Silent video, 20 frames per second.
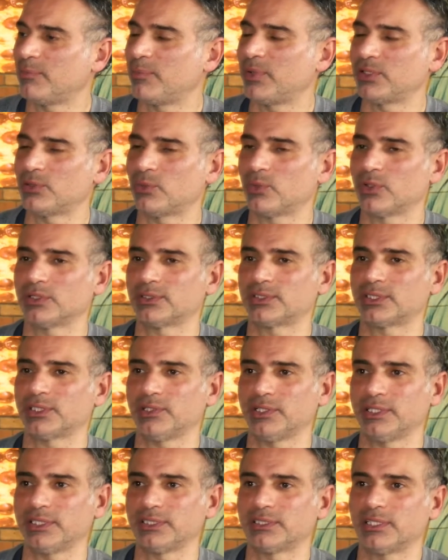I've been to World
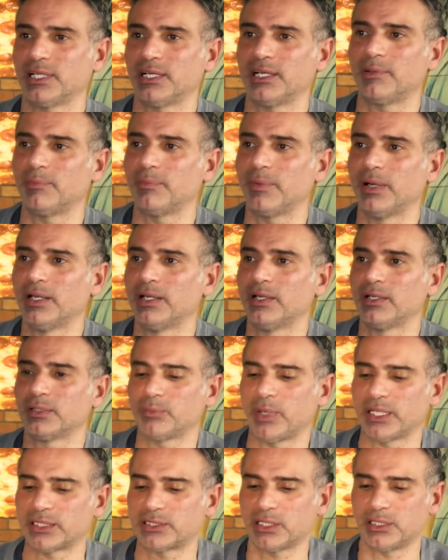Series.
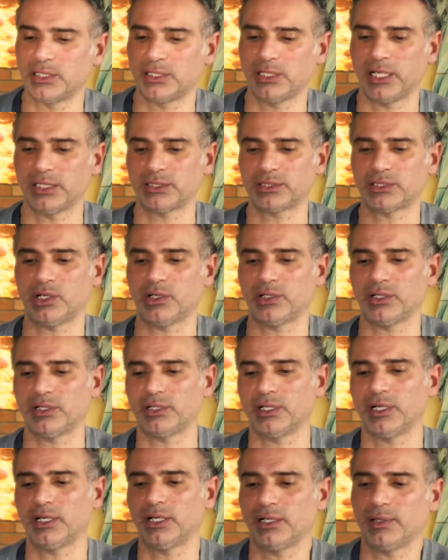My son and I
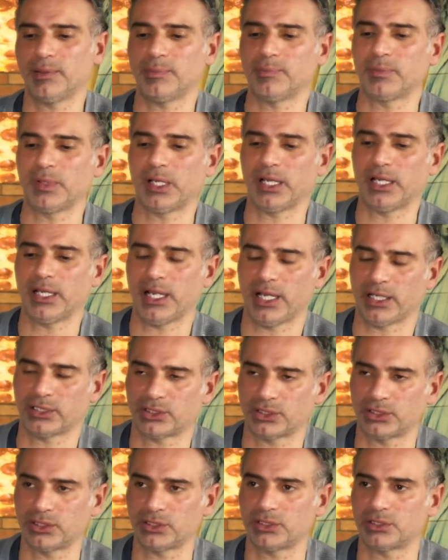started.
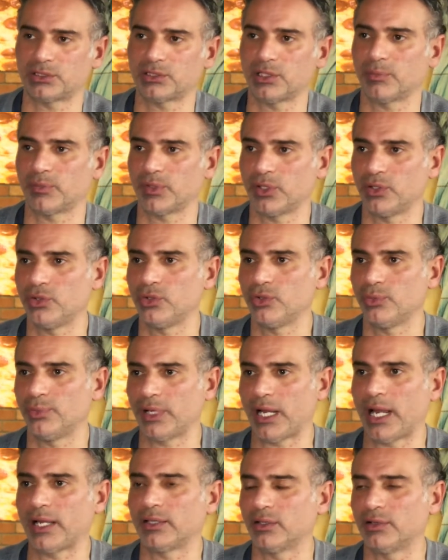Actually, this is something new,
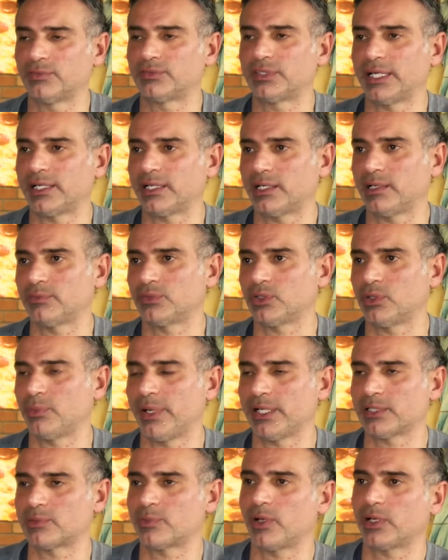but I love taking him to
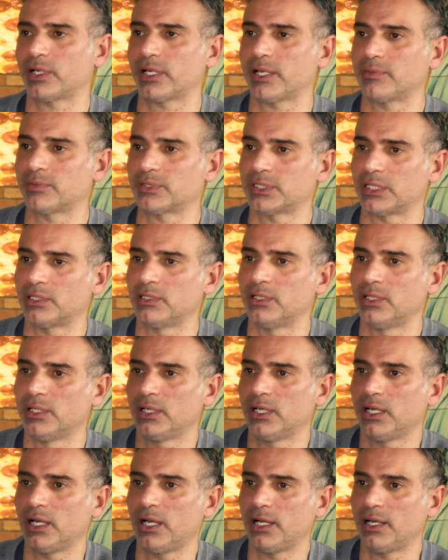baseball games. And
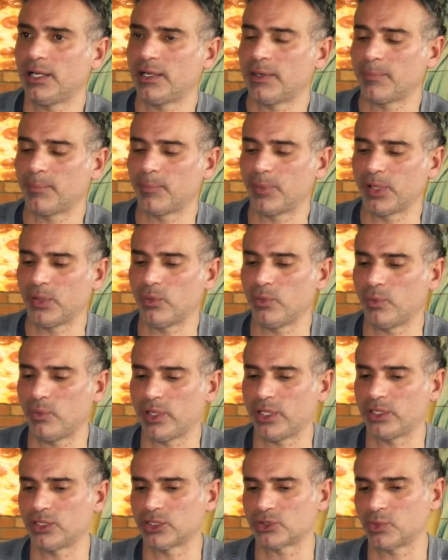but
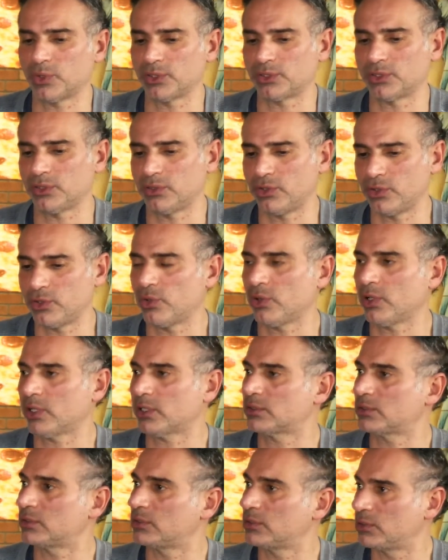we just went to New
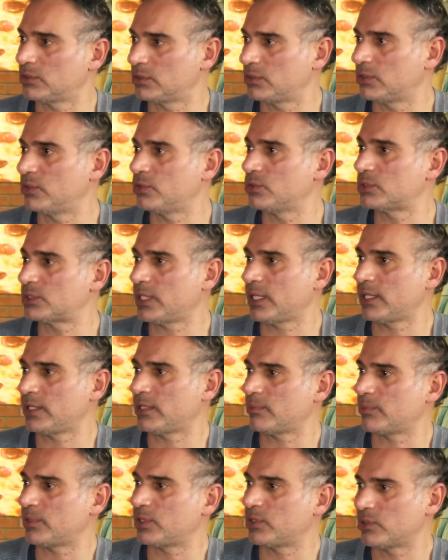York, the new
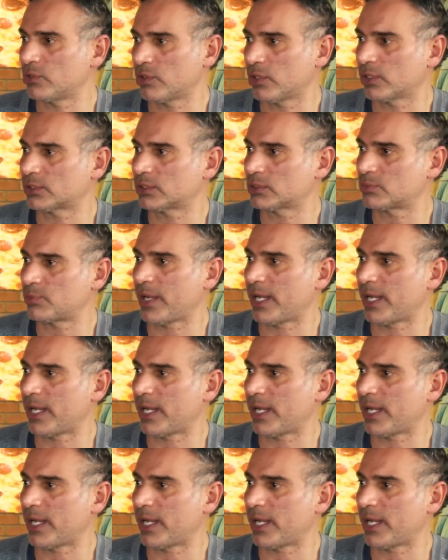stadium in New York this